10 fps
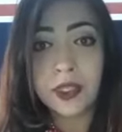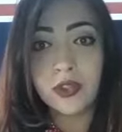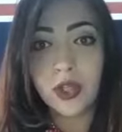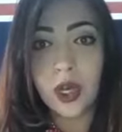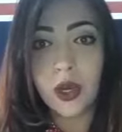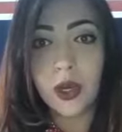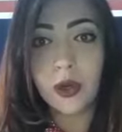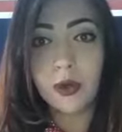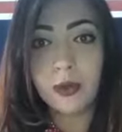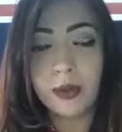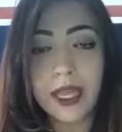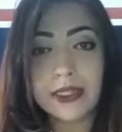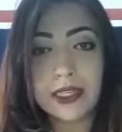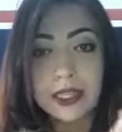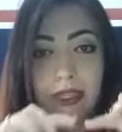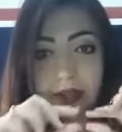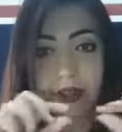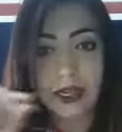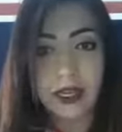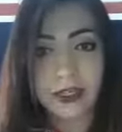So basically there
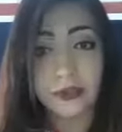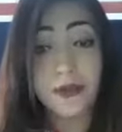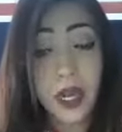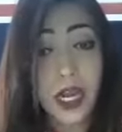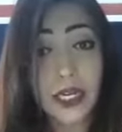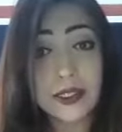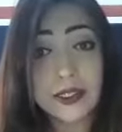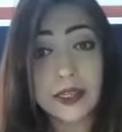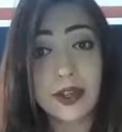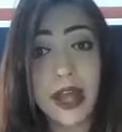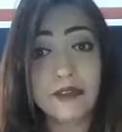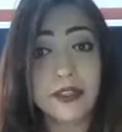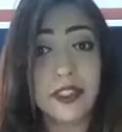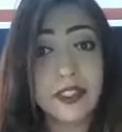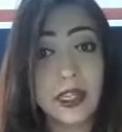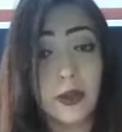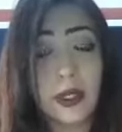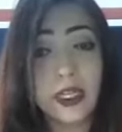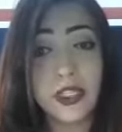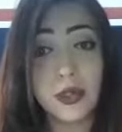is like the phrase and you have to
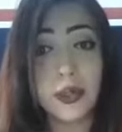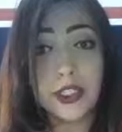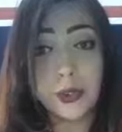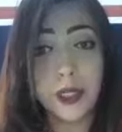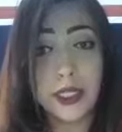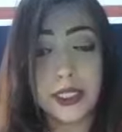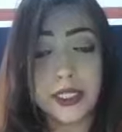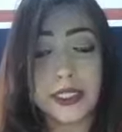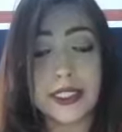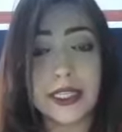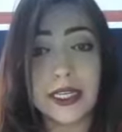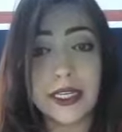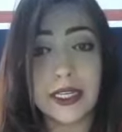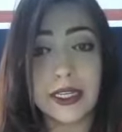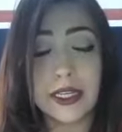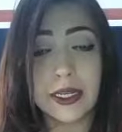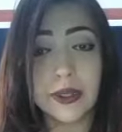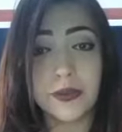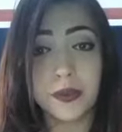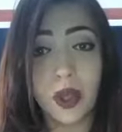distinguish which one is
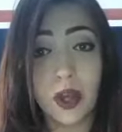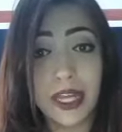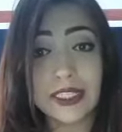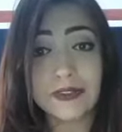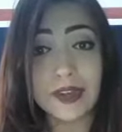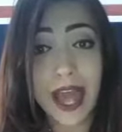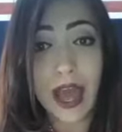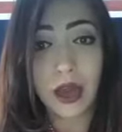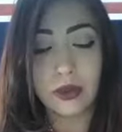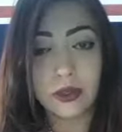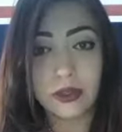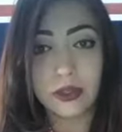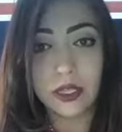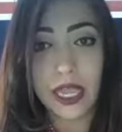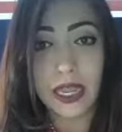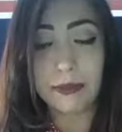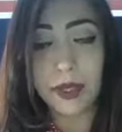the collective noun A,